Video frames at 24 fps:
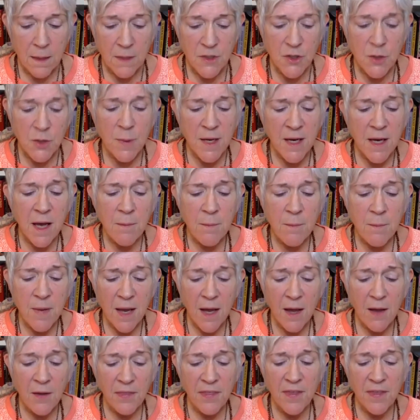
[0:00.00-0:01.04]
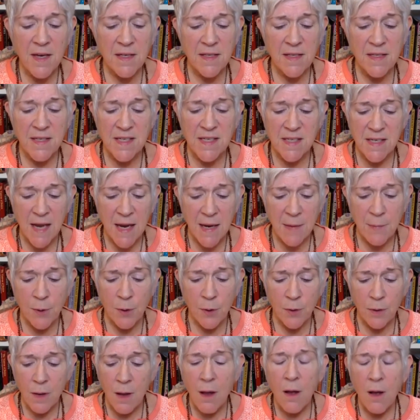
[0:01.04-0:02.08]
To become healthy and
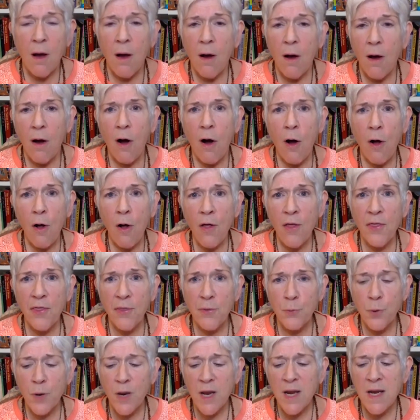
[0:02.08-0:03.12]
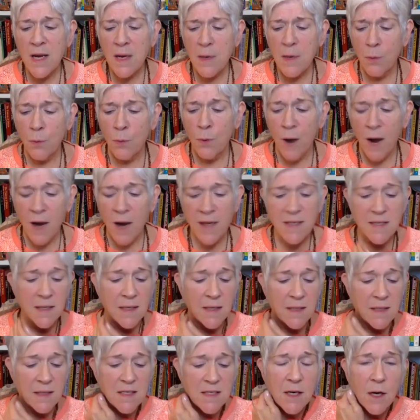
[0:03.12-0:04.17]
stable, all three
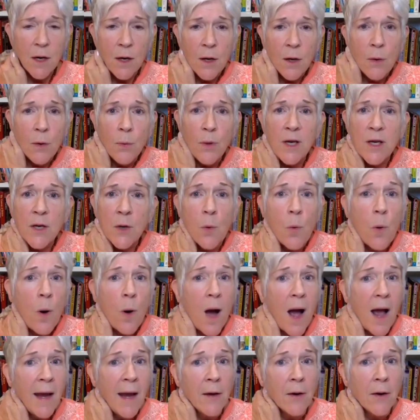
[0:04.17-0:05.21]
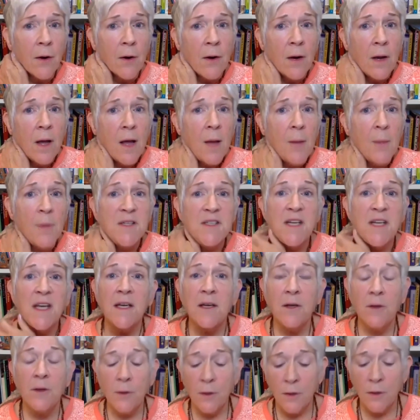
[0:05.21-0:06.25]
risings require a
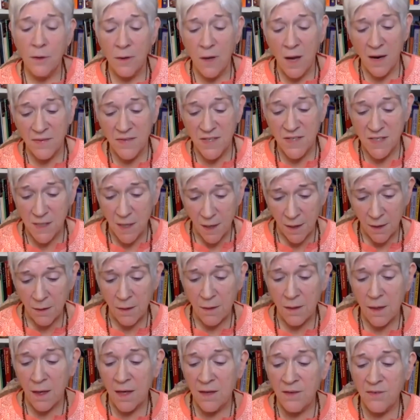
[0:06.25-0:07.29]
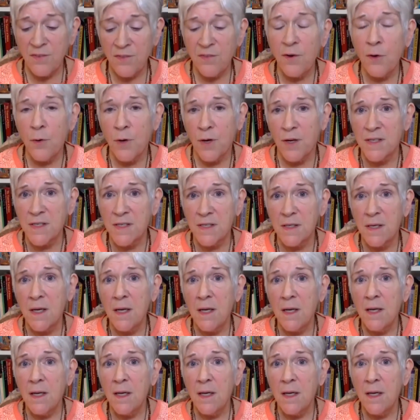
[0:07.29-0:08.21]
particular lifestyle and focus.